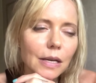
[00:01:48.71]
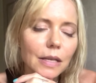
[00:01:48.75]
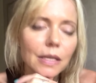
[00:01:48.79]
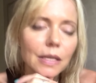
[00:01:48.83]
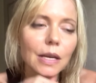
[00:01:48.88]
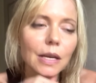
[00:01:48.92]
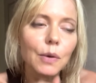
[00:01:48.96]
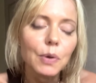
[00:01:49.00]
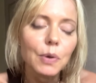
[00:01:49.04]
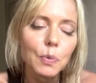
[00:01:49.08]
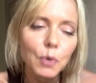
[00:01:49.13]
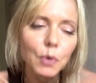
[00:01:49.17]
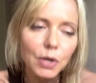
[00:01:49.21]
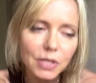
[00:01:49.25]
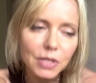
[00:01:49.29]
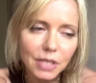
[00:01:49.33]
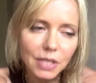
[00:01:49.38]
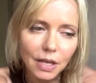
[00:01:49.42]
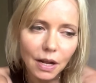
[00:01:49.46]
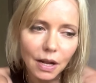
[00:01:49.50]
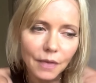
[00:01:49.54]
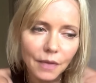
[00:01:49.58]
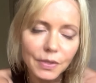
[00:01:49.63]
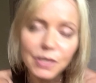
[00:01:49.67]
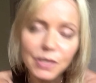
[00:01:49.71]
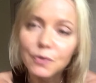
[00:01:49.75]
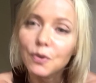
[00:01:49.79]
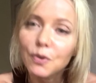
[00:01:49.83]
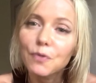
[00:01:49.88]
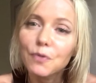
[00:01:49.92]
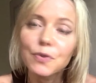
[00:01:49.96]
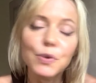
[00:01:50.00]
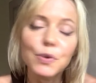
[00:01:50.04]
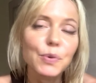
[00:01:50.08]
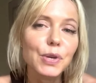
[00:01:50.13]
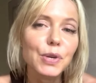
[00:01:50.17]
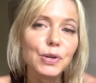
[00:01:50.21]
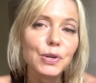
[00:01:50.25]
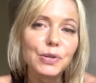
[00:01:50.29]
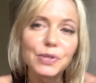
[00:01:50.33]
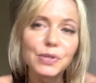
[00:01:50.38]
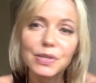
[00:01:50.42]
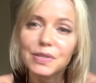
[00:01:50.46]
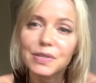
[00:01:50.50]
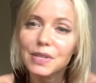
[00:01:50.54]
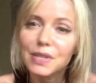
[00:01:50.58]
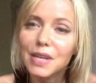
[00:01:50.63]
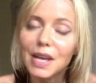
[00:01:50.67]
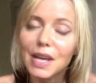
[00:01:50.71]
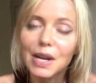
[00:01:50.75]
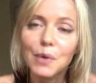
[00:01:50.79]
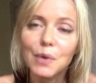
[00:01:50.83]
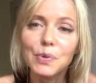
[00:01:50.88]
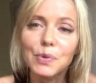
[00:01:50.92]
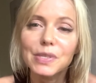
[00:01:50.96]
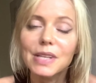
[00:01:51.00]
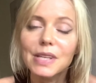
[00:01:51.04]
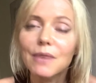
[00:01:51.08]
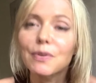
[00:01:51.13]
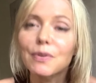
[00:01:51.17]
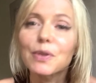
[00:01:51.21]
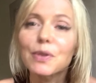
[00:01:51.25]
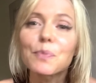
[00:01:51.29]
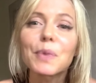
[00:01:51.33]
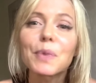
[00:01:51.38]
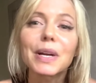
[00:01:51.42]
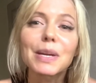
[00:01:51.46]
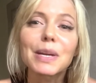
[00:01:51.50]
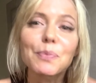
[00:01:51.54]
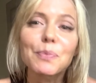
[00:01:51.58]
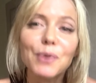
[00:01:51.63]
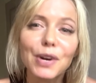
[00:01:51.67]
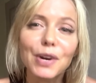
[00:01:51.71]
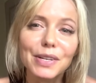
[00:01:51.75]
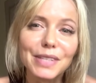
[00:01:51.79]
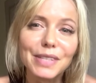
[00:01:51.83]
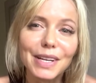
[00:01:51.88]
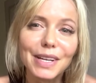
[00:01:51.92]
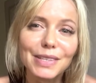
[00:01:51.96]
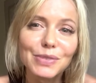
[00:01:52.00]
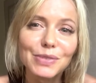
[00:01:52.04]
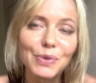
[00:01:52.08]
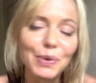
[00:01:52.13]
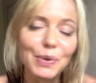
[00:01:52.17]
yeah, we worked on this for a few years because, again, I was never the money project.